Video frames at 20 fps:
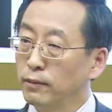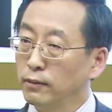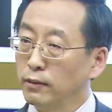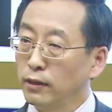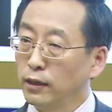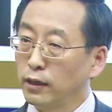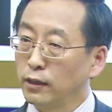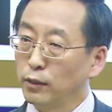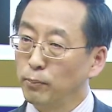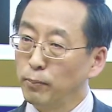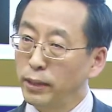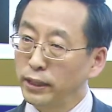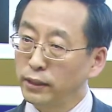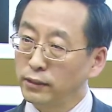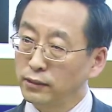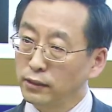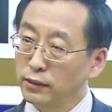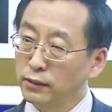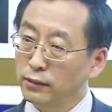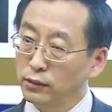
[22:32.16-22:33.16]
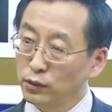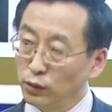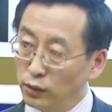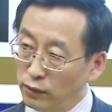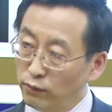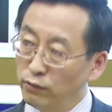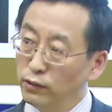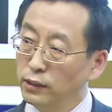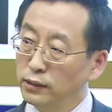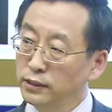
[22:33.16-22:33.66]
and to make the
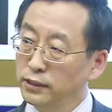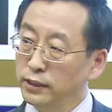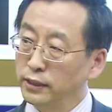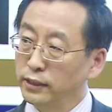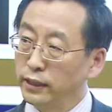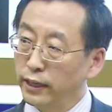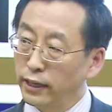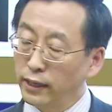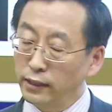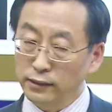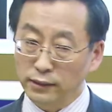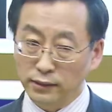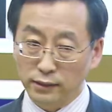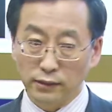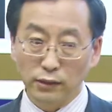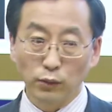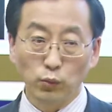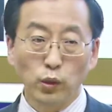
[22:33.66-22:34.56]
university as the